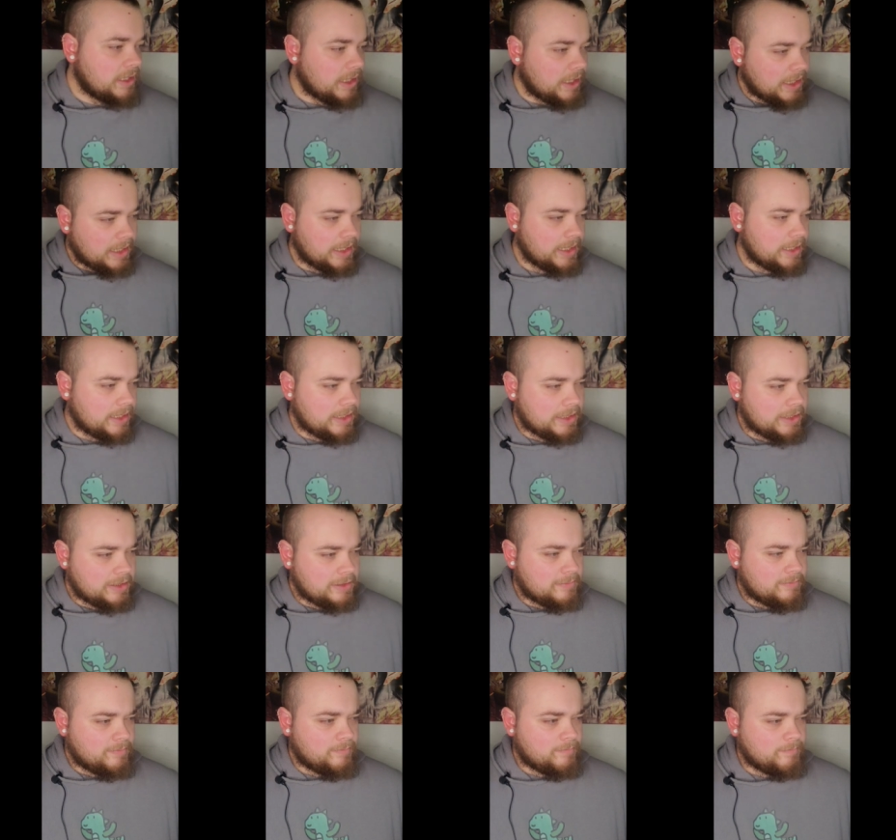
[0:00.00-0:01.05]

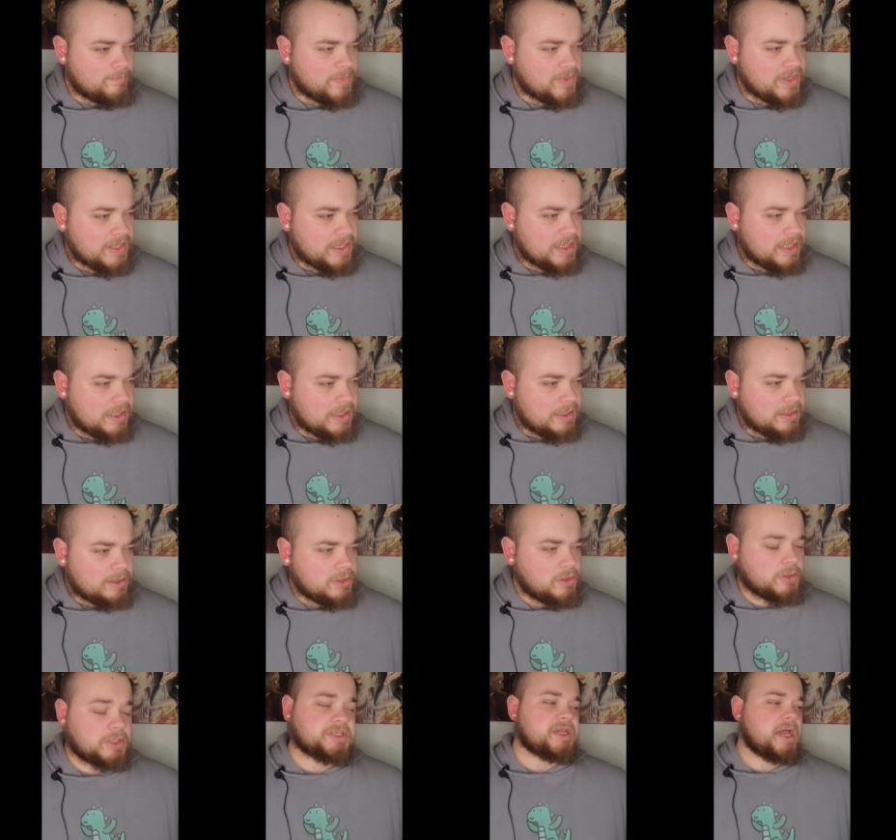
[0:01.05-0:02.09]
New
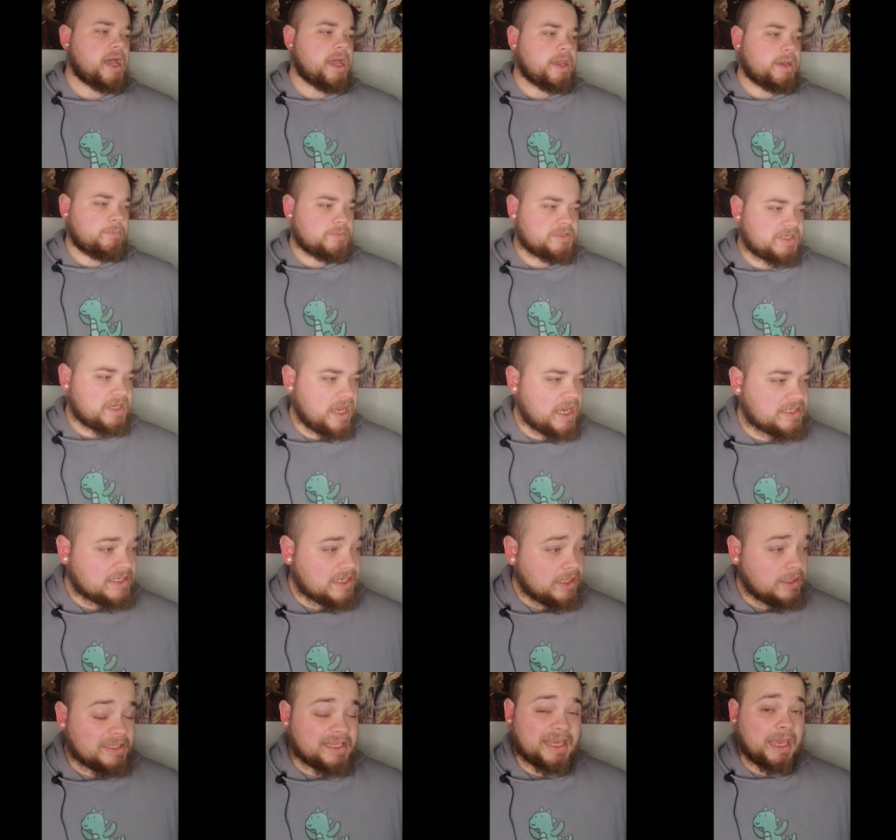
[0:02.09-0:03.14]
York Times,
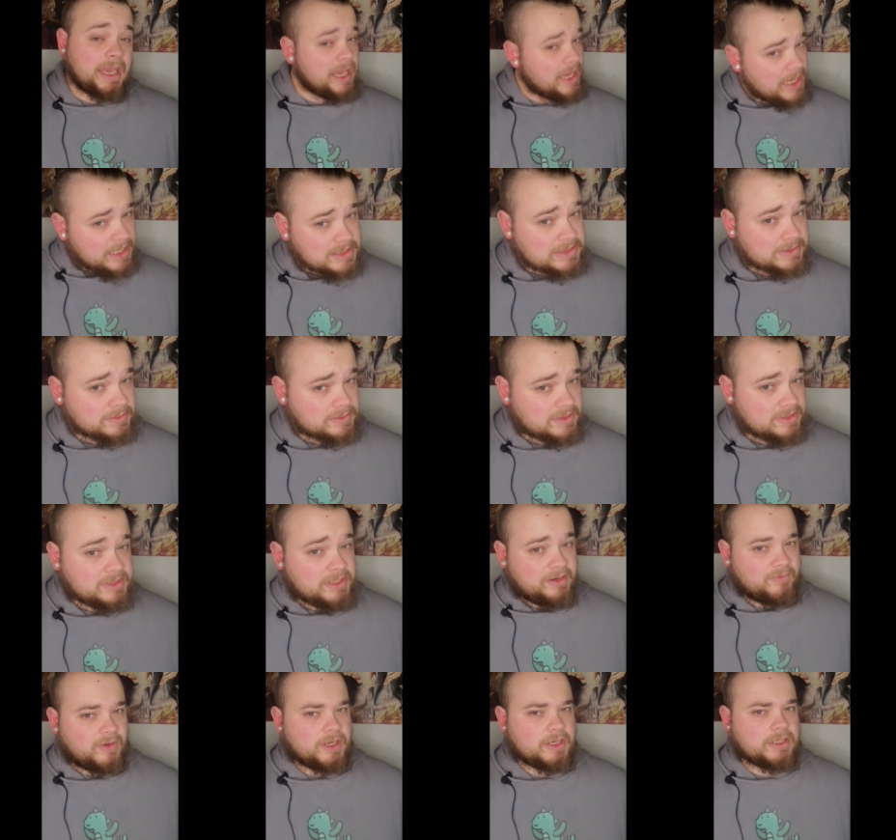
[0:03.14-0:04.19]
SNL cancels
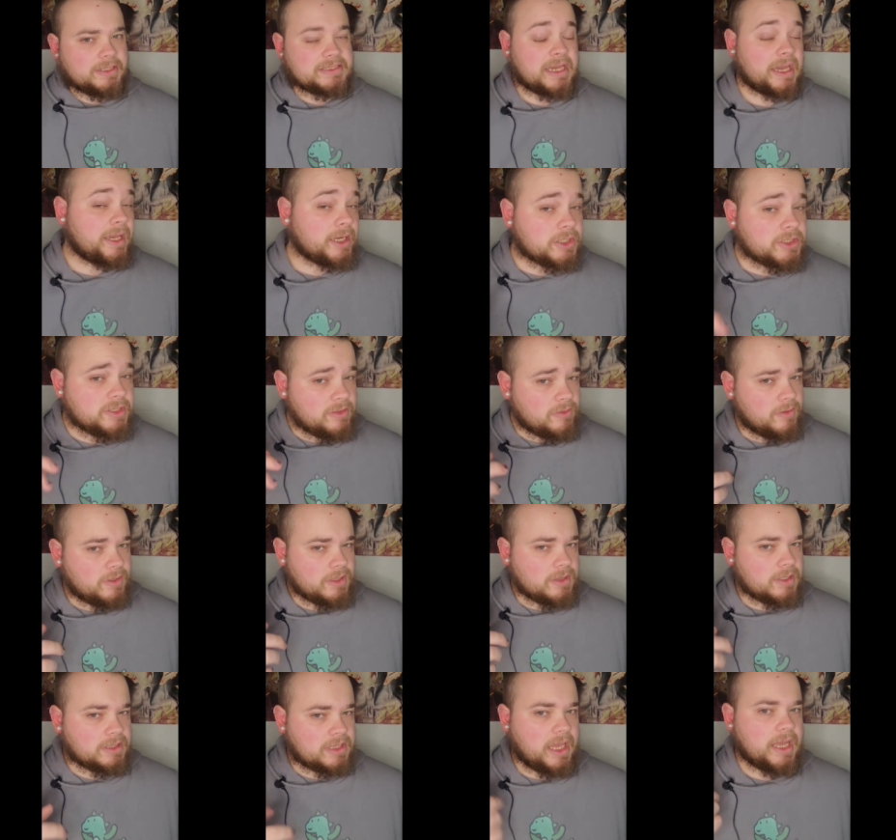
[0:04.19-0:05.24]
live audience. I actually
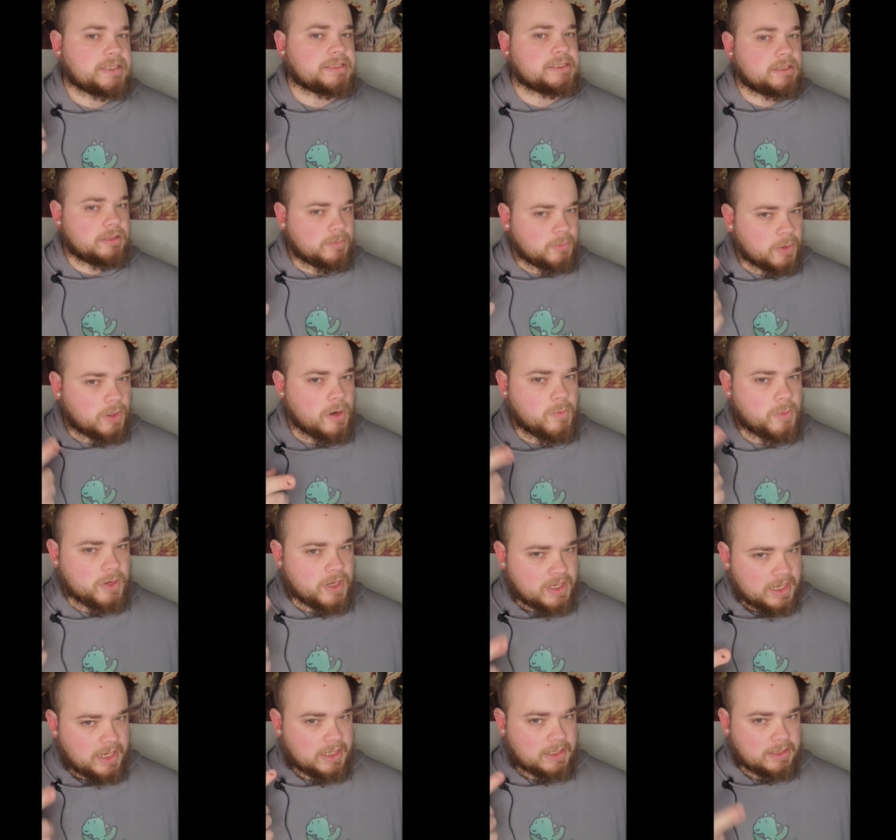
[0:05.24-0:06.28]
think that that's the
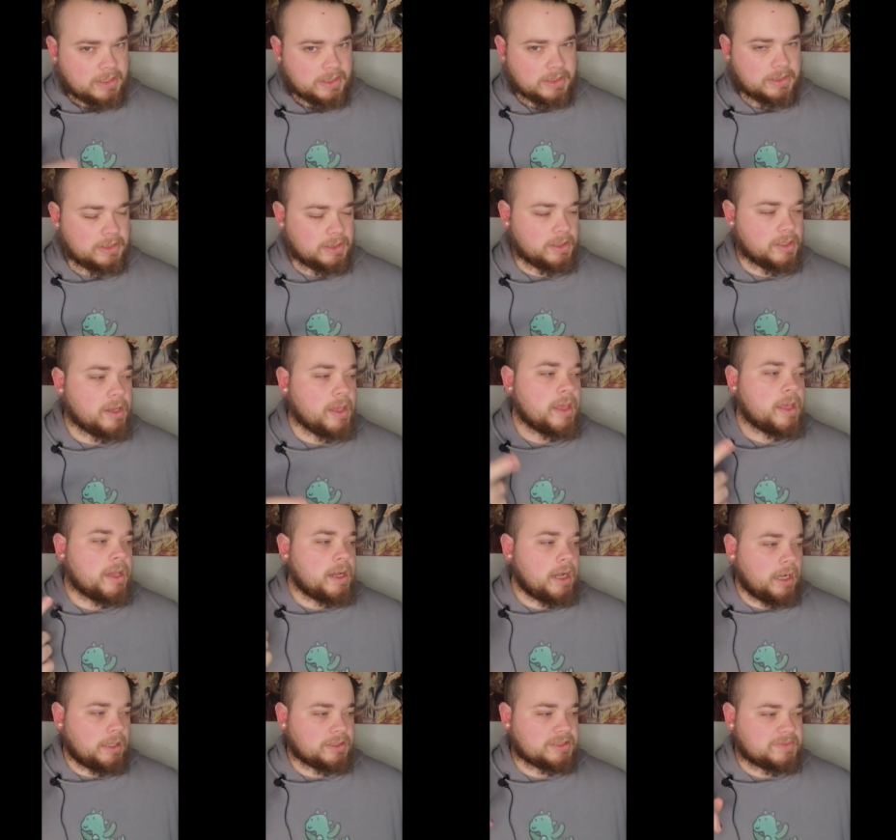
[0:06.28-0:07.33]
appropriate headline here.
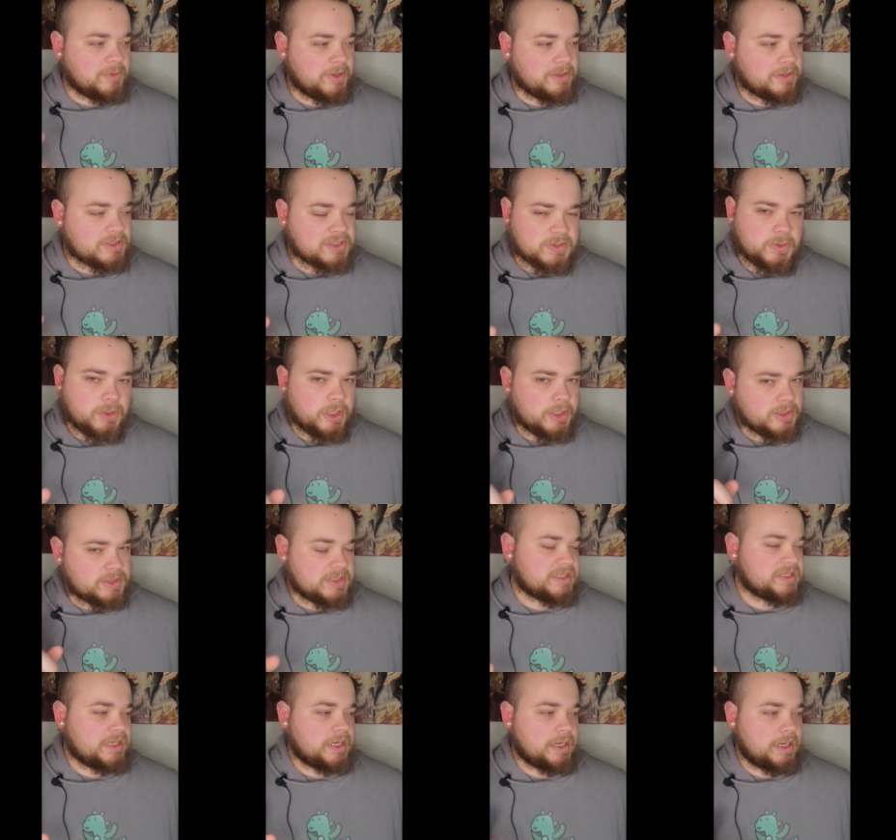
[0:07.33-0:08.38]
I'll explain the story in just
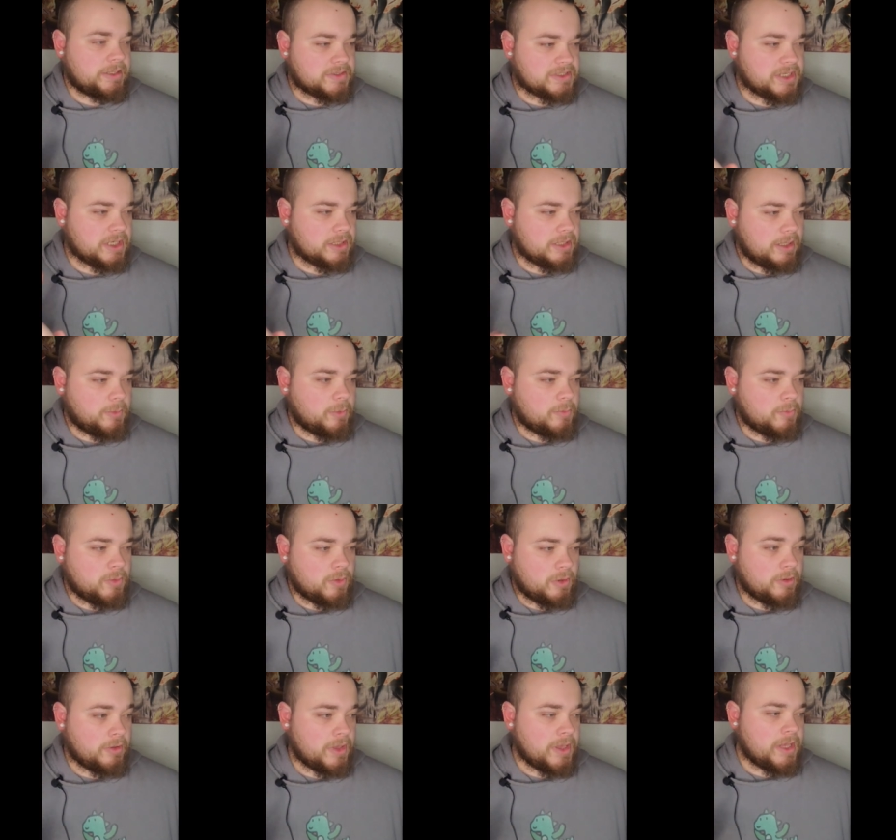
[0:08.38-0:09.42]
a second. I just got a couple more.